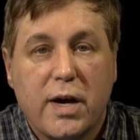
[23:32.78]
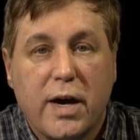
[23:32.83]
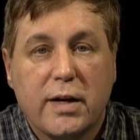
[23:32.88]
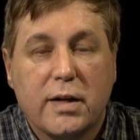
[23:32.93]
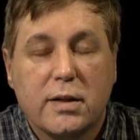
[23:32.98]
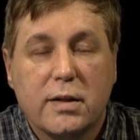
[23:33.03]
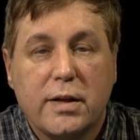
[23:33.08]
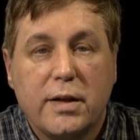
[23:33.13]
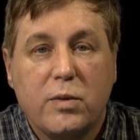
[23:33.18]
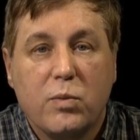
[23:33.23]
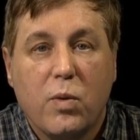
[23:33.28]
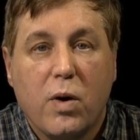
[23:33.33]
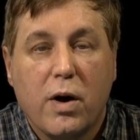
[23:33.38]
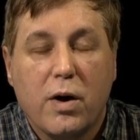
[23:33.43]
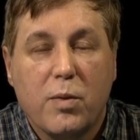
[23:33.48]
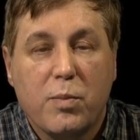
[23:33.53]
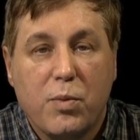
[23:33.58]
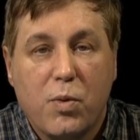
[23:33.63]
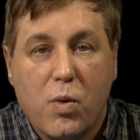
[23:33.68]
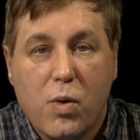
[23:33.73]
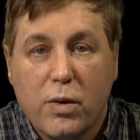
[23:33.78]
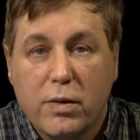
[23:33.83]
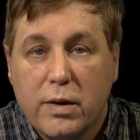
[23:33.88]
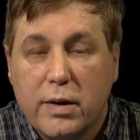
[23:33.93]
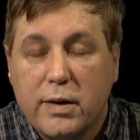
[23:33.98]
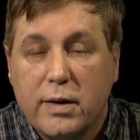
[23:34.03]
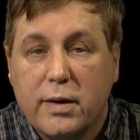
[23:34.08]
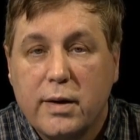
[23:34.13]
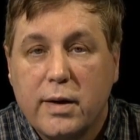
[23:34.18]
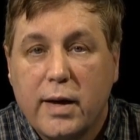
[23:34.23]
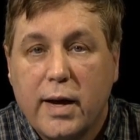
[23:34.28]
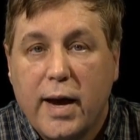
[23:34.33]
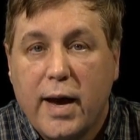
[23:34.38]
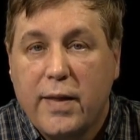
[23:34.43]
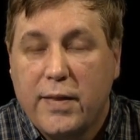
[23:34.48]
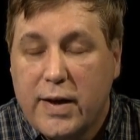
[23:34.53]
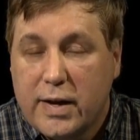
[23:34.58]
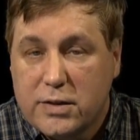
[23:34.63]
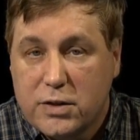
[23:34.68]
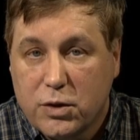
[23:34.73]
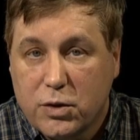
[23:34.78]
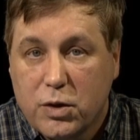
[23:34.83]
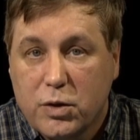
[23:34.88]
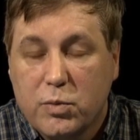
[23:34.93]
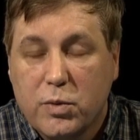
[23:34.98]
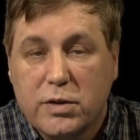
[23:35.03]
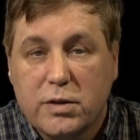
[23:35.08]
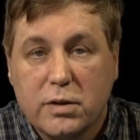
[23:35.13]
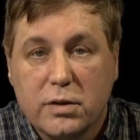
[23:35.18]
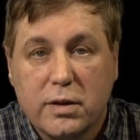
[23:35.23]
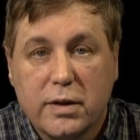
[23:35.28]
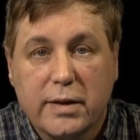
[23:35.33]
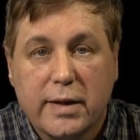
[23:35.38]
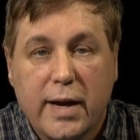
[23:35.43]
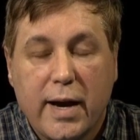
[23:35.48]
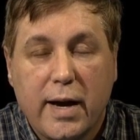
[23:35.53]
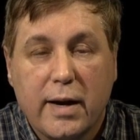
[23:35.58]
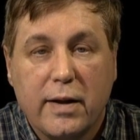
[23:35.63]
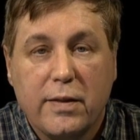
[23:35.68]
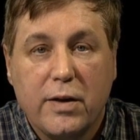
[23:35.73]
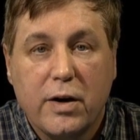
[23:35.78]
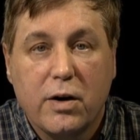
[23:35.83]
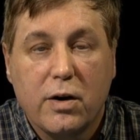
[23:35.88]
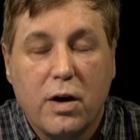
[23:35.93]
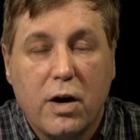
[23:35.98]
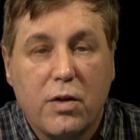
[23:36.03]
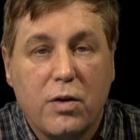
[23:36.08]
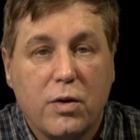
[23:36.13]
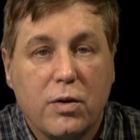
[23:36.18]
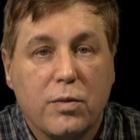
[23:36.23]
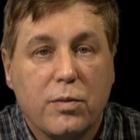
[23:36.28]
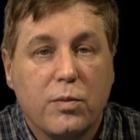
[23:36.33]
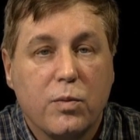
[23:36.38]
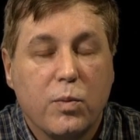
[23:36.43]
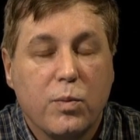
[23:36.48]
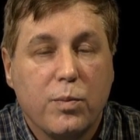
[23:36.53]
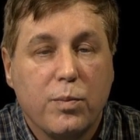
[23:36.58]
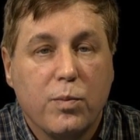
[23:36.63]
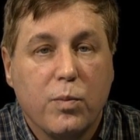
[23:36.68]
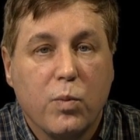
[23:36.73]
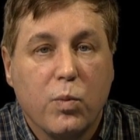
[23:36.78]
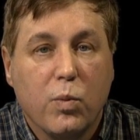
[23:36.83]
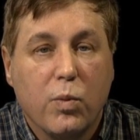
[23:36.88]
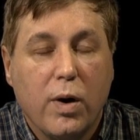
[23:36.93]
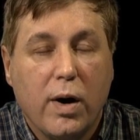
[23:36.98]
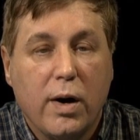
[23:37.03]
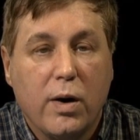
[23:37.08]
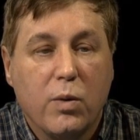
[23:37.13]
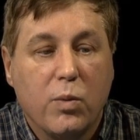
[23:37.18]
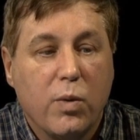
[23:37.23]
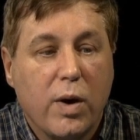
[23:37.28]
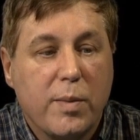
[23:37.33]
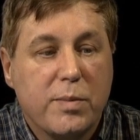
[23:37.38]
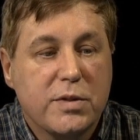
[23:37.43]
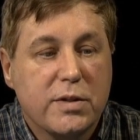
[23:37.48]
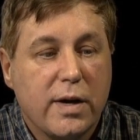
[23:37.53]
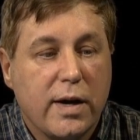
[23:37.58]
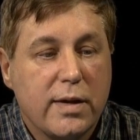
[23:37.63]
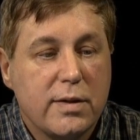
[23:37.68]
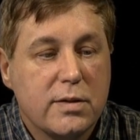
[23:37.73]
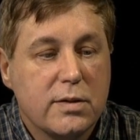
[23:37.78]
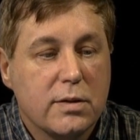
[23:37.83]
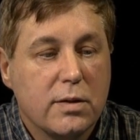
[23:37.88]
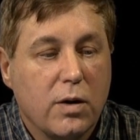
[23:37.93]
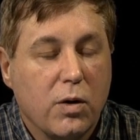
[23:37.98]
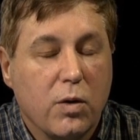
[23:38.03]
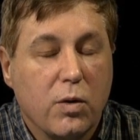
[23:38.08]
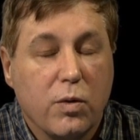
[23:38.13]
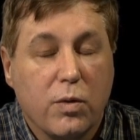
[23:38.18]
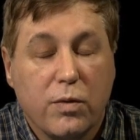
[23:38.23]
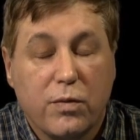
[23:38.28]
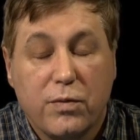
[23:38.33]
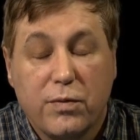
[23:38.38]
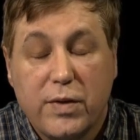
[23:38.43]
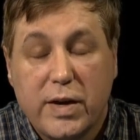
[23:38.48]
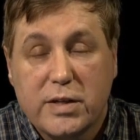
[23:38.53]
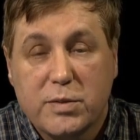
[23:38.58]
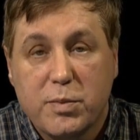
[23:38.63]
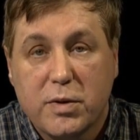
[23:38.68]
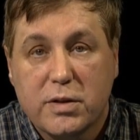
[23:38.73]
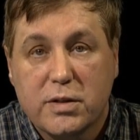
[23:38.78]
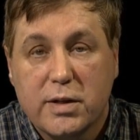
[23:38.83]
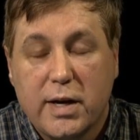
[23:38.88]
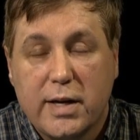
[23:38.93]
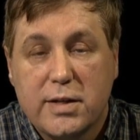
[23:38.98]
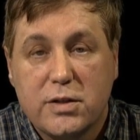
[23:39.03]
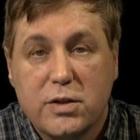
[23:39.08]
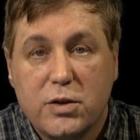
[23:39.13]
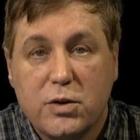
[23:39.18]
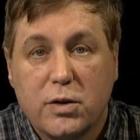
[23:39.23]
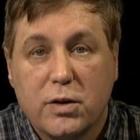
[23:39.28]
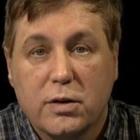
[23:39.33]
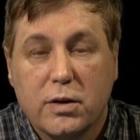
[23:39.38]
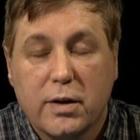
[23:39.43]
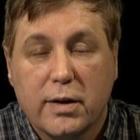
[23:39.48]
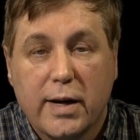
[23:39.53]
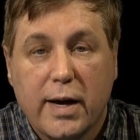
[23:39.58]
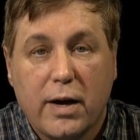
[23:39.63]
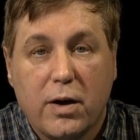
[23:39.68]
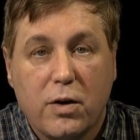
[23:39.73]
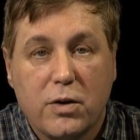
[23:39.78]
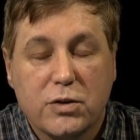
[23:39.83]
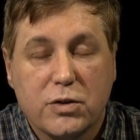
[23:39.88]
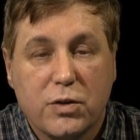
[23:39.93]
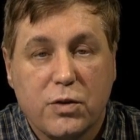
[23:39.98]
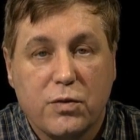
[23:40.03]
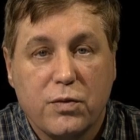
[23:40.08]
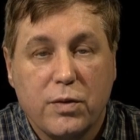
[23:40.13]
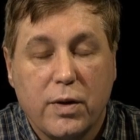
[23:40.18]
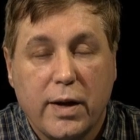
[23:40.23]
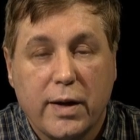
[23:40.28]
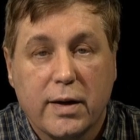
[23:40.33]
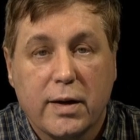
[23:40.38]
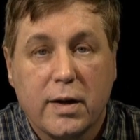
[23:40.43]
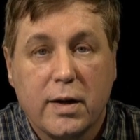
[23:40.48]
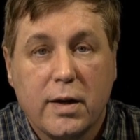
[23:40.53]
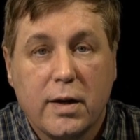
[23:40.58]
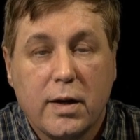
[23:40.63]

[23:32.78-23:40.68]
site, Clean Water Portland, and that's a good one to look at. And there are other websites or Facebook sites that you can look at also, like